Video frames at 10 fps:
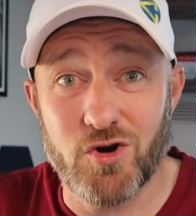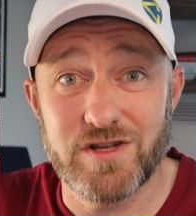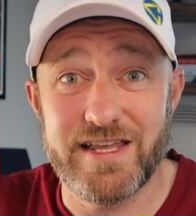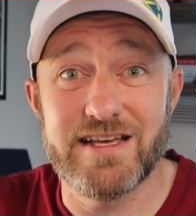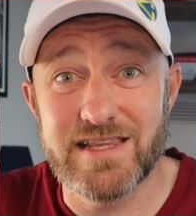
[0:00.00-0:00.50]

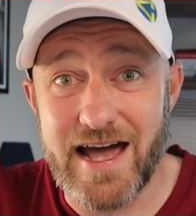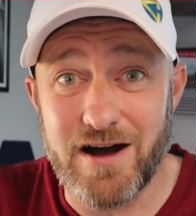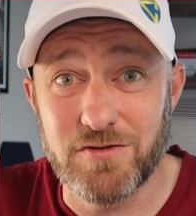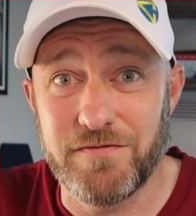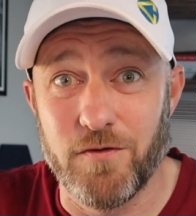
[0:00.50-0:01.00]
currently
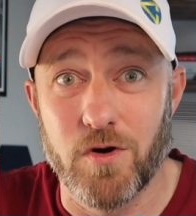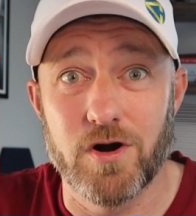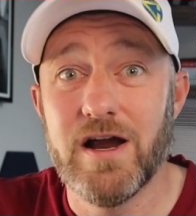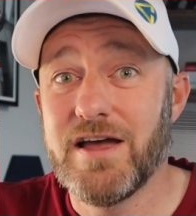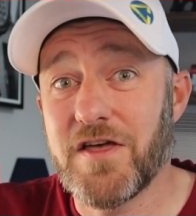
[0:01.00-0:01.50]
allowed
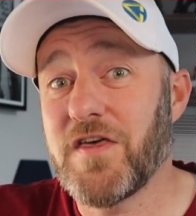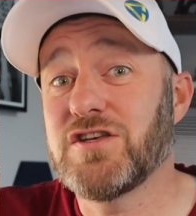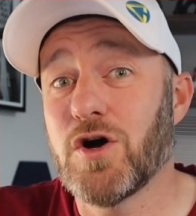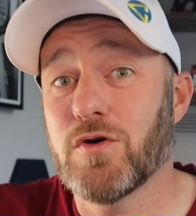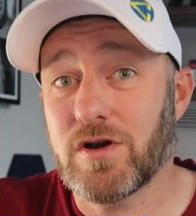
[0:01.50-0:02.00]
for that they
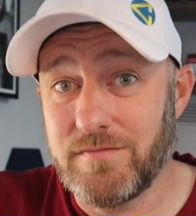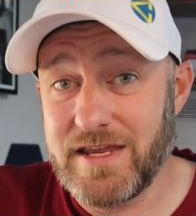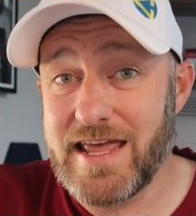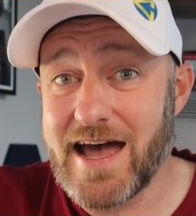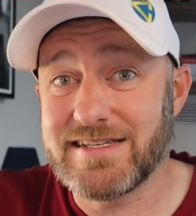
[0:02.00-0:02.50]
don't
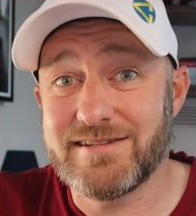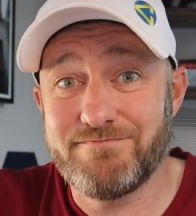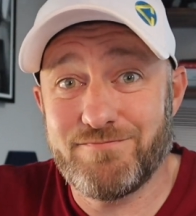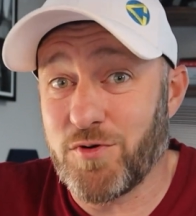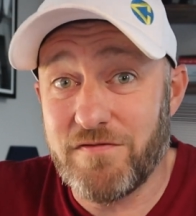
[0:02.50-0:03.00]

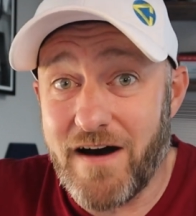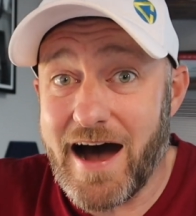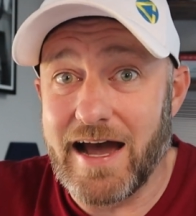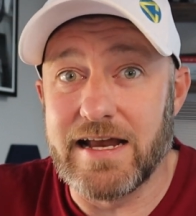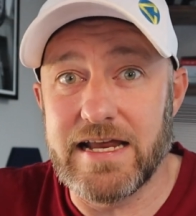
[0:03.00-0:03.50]
yet
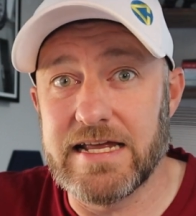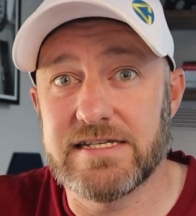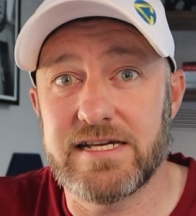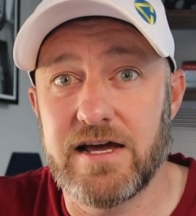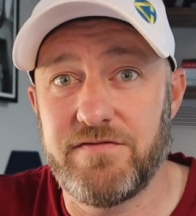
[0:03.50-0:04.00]
provide
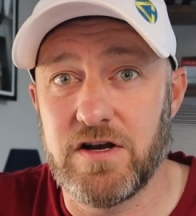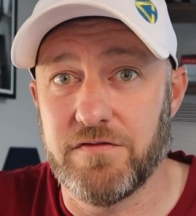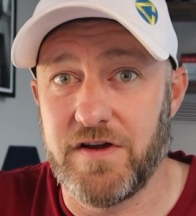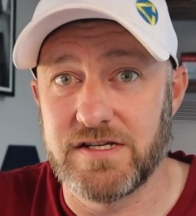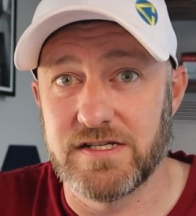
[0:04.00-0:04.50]
inside of
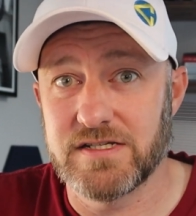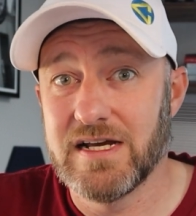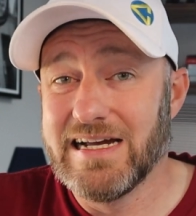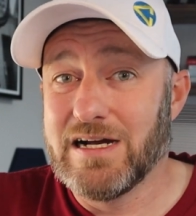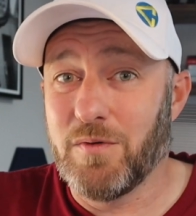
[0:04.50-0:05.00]
interfaces?
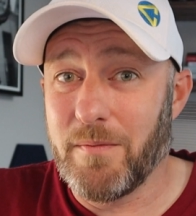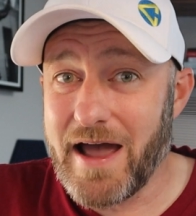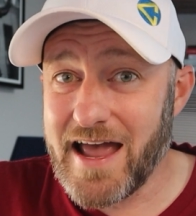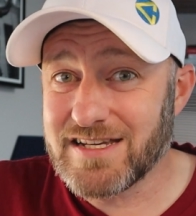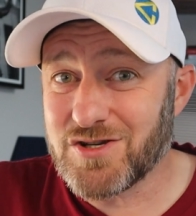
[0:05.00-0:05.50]
Well,
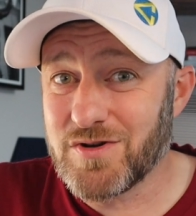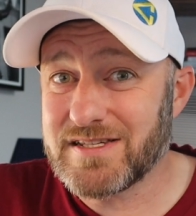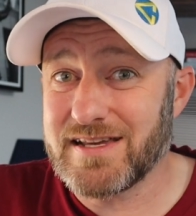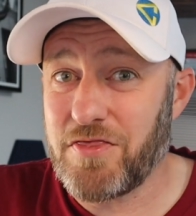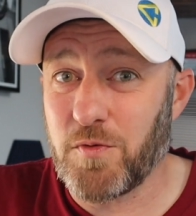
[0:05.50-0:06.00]
my answer
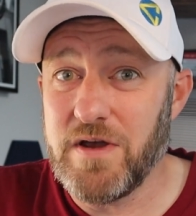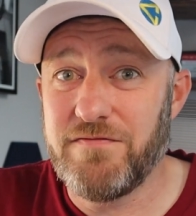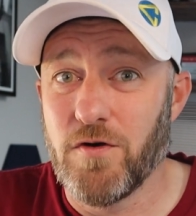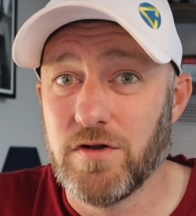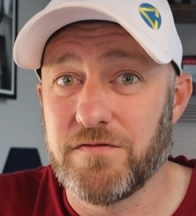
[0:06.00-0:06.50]
is
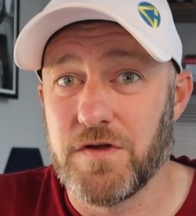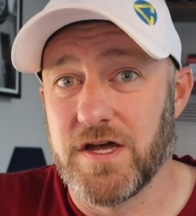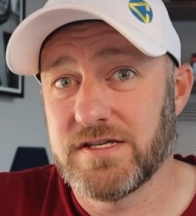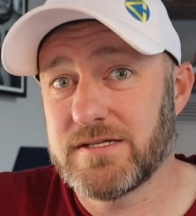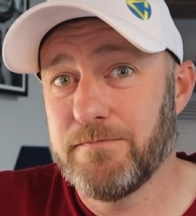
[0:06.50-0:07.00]
threefold for
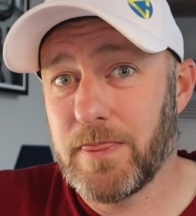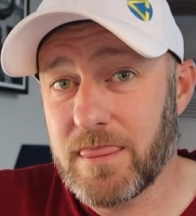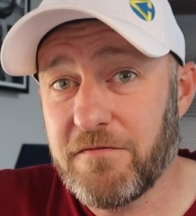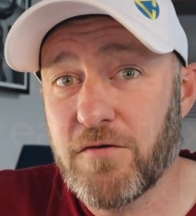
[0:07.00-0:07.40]
this. The